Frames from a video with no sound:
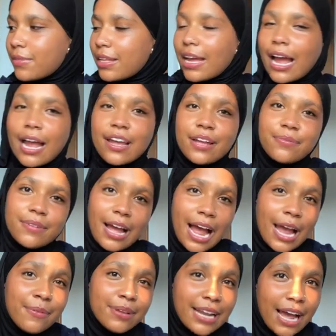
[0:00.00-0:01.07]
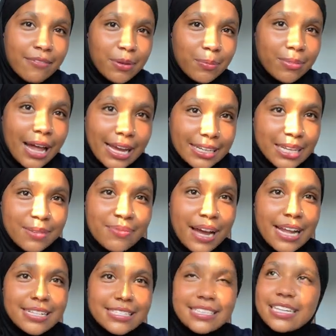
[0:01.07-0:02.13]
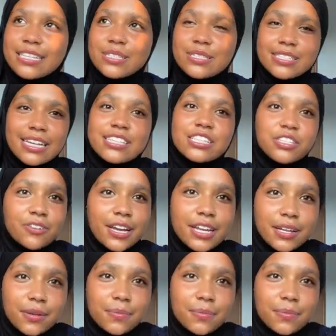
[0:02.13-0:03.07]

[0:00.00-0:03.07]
I've been having black knee pads since 6th grade.